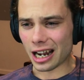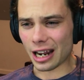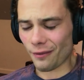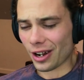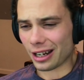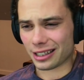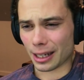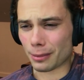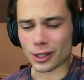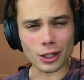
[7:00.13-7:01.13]
if
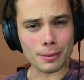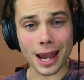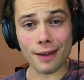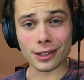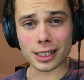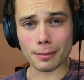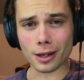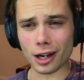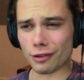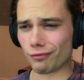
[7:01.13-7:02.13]
someone's going to be having some
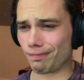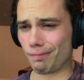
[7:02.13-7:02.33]
kind of